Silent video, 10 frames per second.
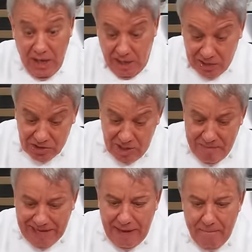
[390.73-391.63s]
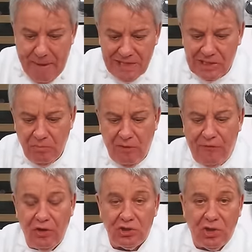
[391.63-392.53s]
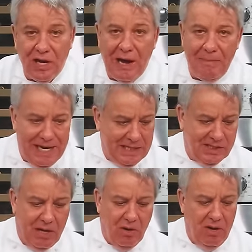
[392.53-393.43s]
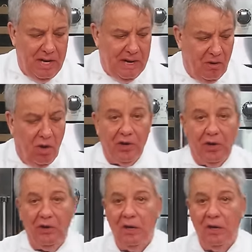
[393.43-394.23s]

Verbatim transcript: it's going to make it impossible for us to caramelize our onion.